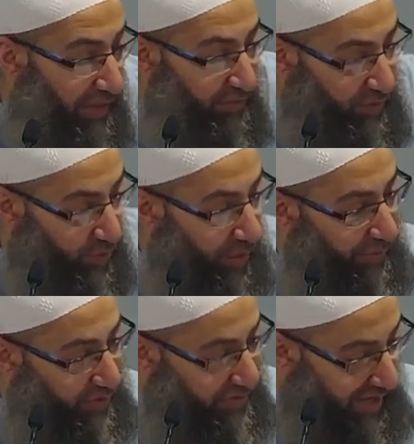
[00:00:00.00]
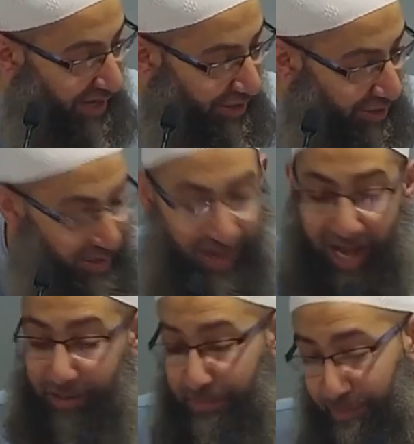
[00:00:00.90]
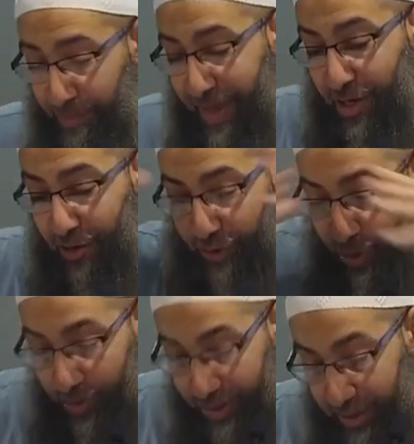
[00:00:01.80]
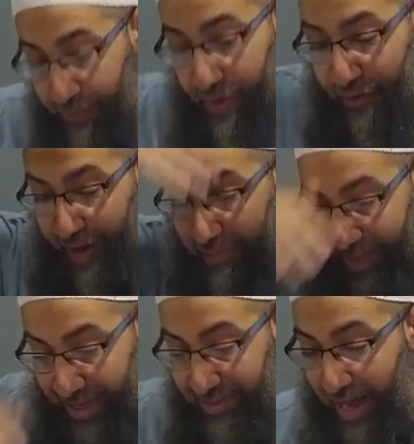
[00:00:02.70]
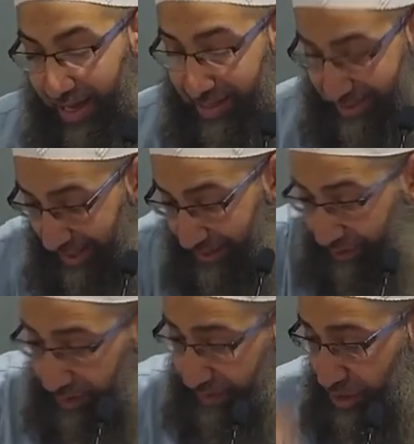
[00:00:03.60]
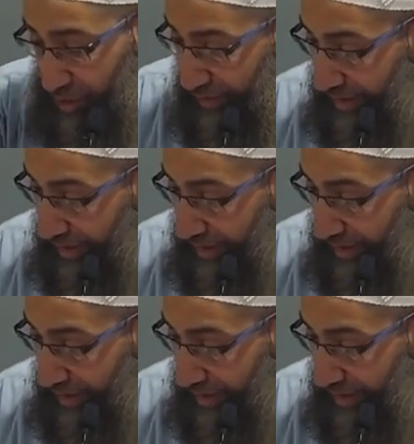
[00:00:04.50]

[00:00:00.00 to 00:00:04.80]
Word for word: level, whoever is higher? I'll make a reunion for the family at the highest level of each of